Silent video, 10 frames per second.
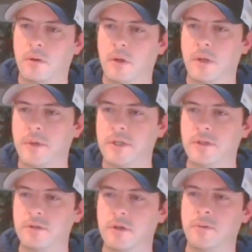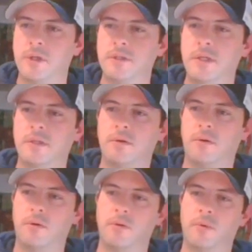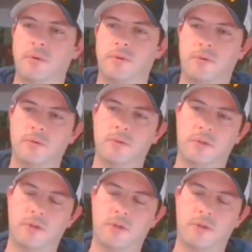I'm guessing your German is decent, or your most local.